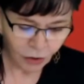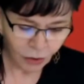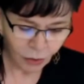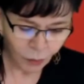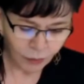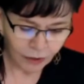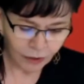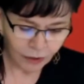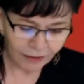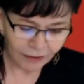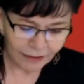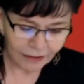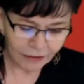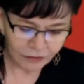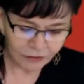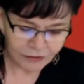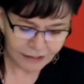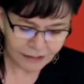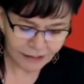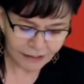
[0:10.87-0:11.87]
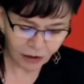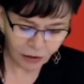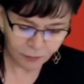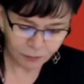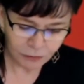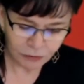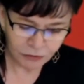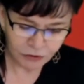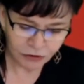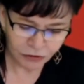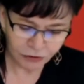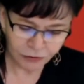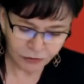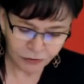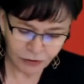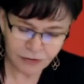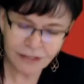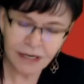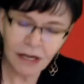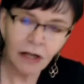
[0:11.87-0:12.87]
We are here to help you turn
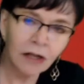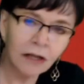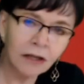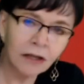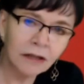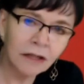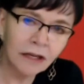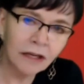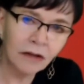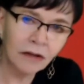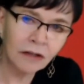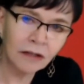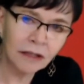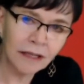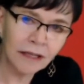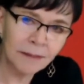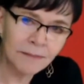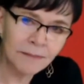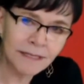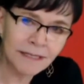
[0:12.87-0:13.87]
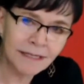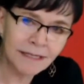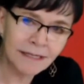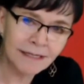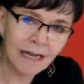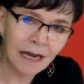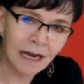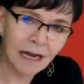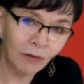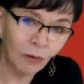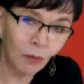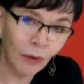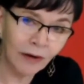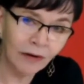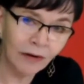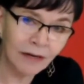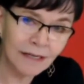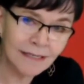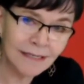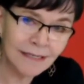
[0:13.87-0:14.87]
those little glimpses of
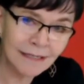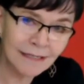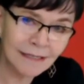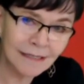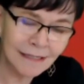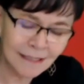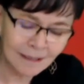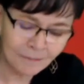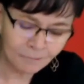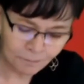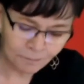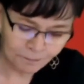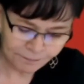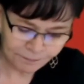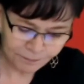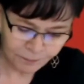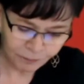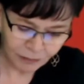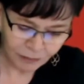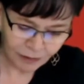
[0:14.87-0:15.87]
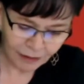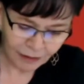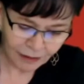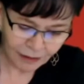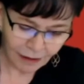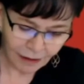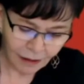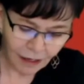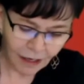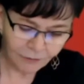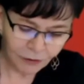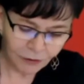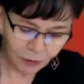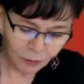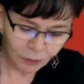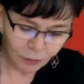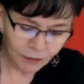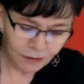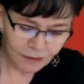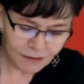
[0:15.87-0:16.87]
awarenesses of
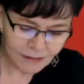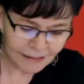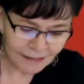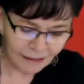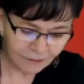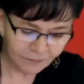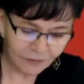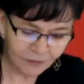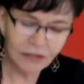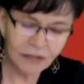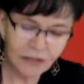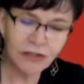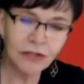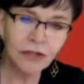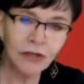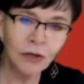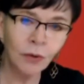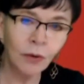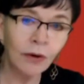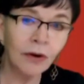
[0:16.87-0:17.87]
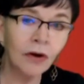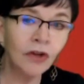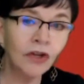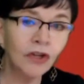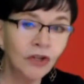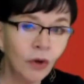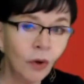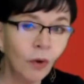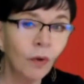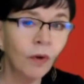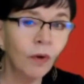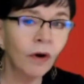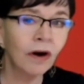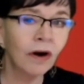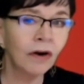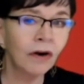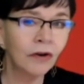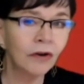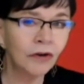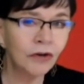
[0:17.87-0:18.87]
your real self into your
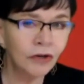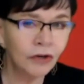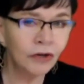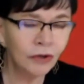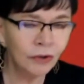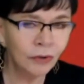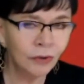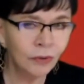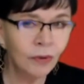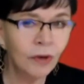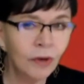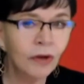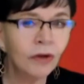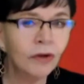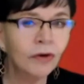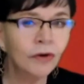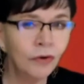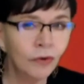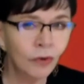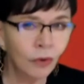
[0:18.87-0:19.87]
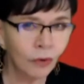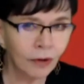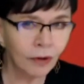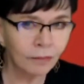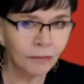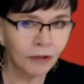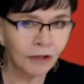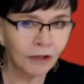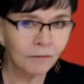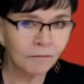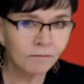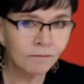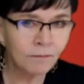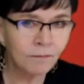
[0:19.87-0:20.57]
your new normal.